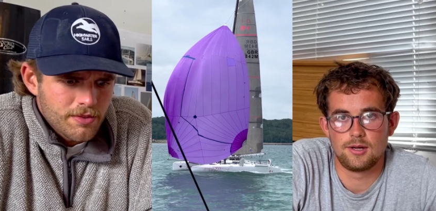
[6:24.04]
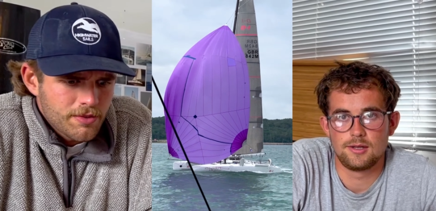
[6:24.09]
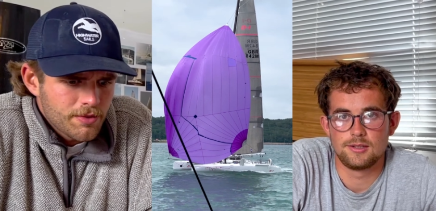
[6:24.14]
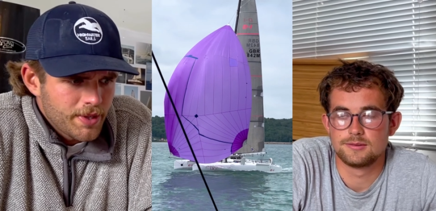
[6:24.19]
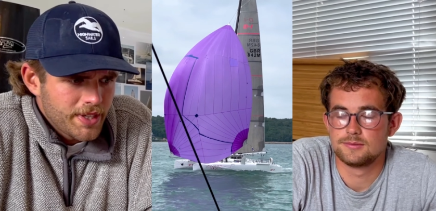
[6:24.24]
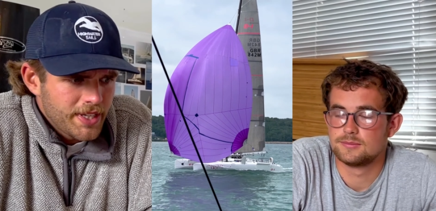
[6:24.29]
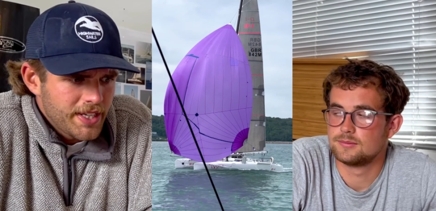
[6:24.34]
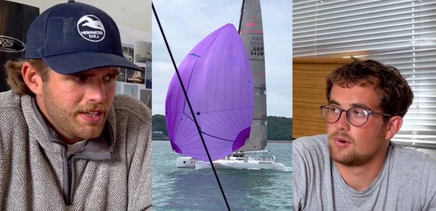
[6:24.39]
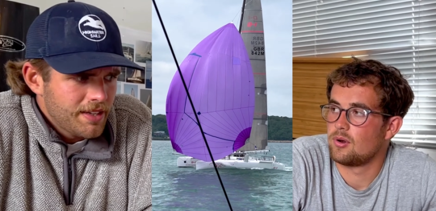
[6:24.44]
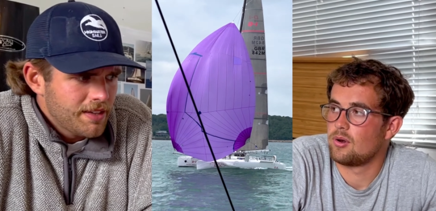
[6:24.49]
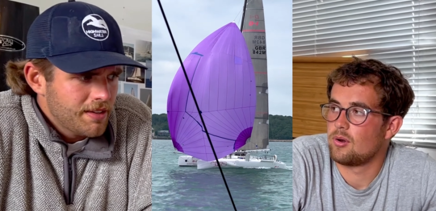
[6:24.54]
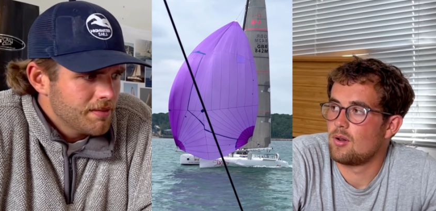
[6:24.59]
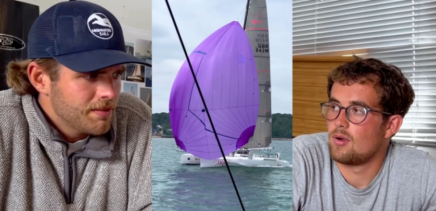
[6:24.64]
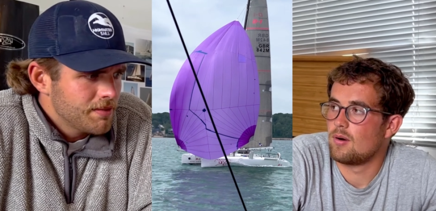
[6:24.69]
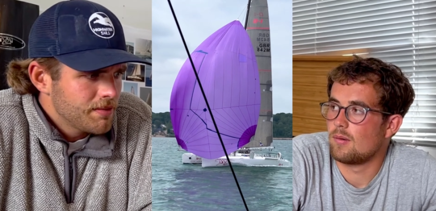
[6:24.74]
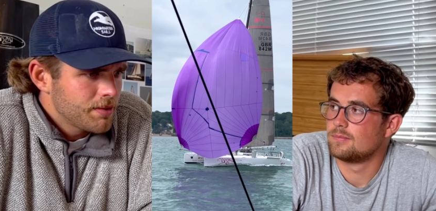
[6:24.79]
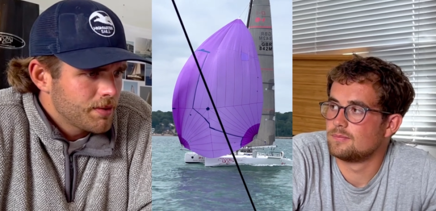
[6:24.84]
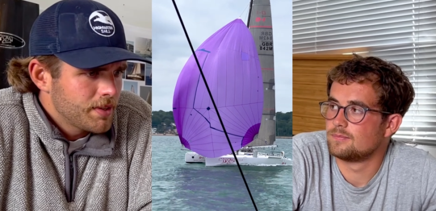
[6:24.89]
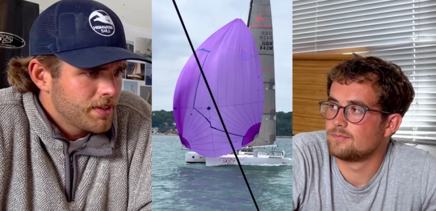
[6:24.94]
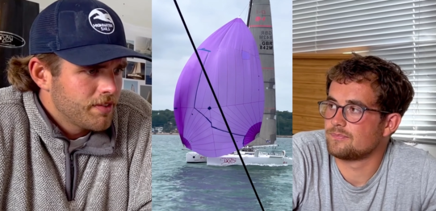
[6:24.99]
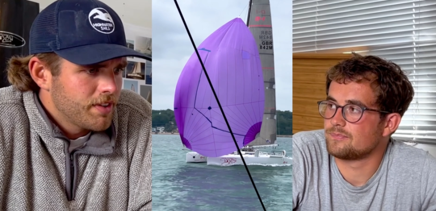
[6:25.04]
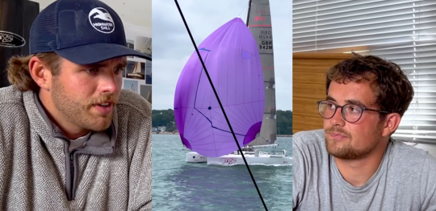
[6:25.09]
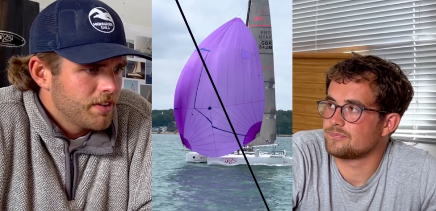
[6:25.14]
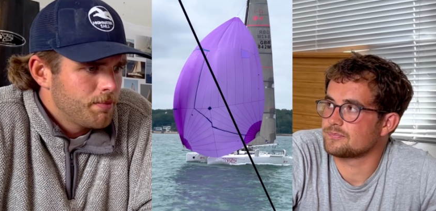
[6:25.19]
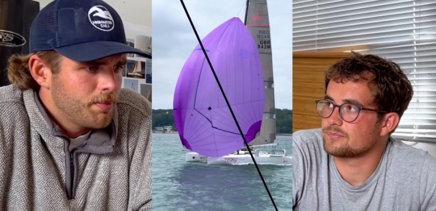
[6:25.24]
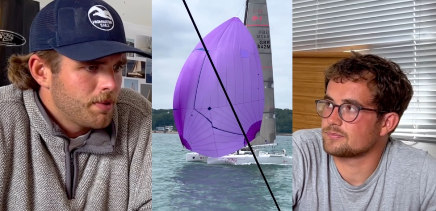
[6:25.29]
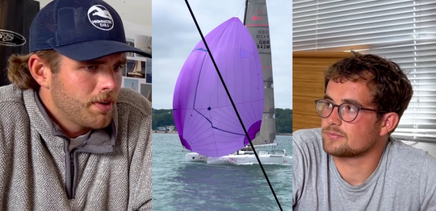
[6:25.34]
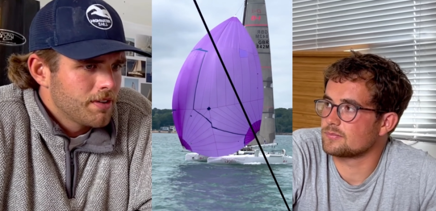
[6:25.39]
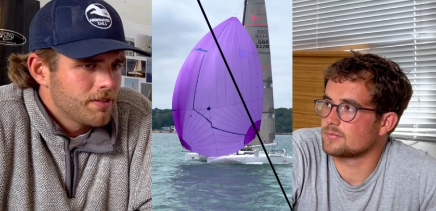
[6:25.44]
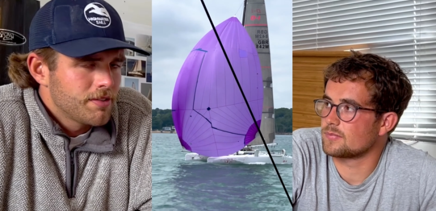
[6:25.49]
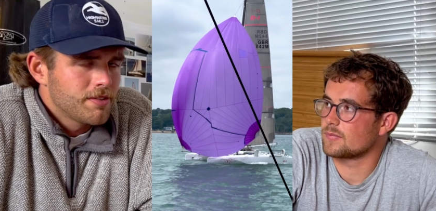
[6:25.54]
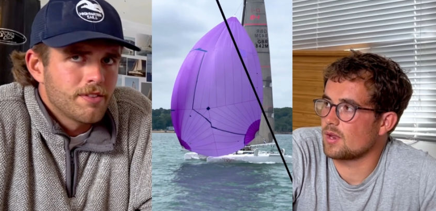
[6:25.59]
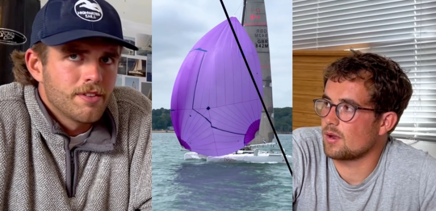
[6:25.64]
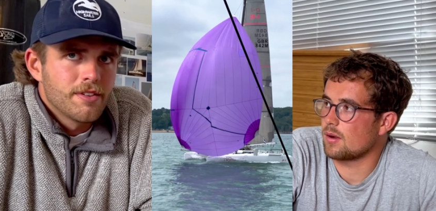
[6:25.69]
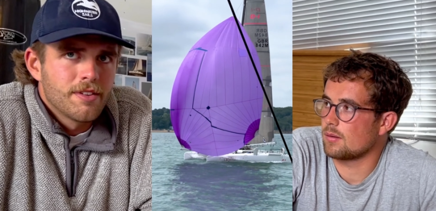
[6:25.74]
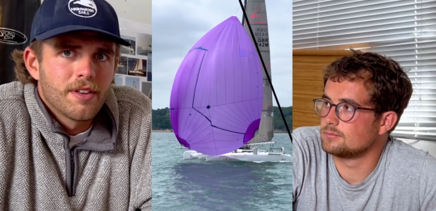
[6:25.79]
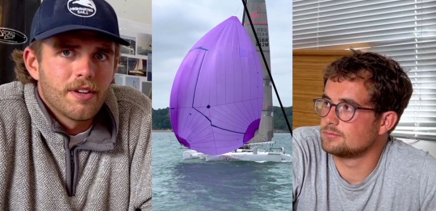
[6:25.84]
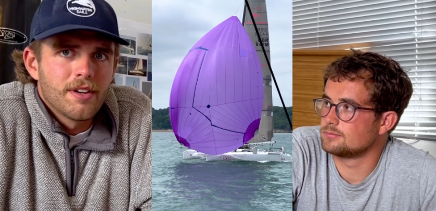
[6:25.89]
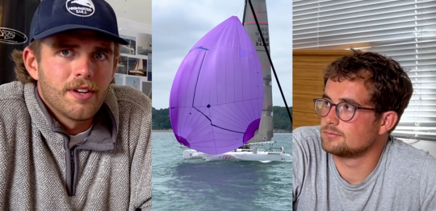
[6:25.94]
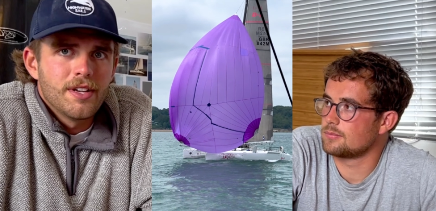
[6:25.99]
Speaker 1: 20, 25 plus to
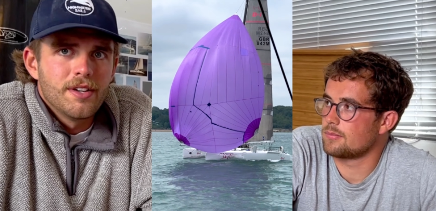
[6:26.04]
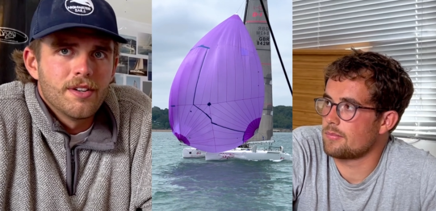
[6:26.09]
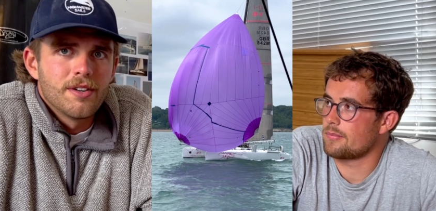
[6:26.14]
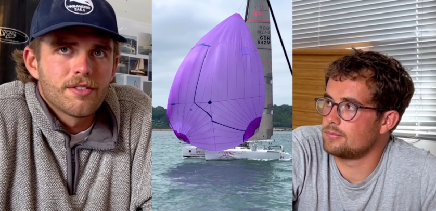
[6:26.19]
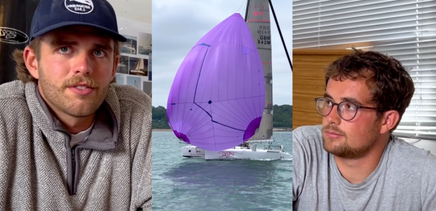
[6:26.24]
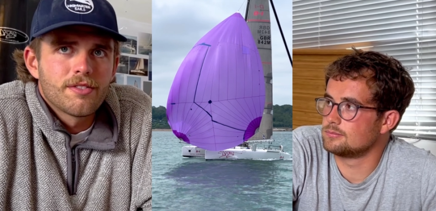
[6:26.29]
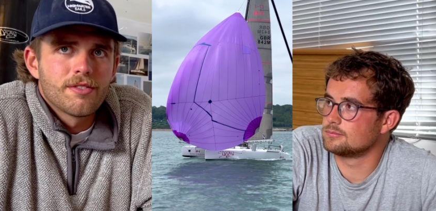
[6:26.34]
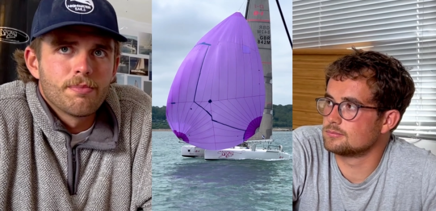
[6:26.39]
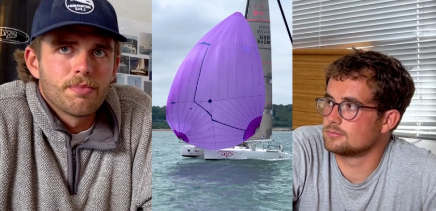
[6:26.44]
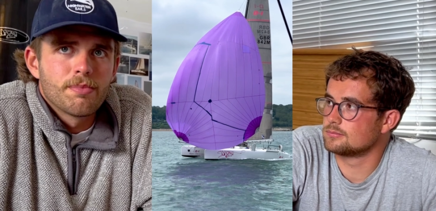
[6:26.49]
30 knots of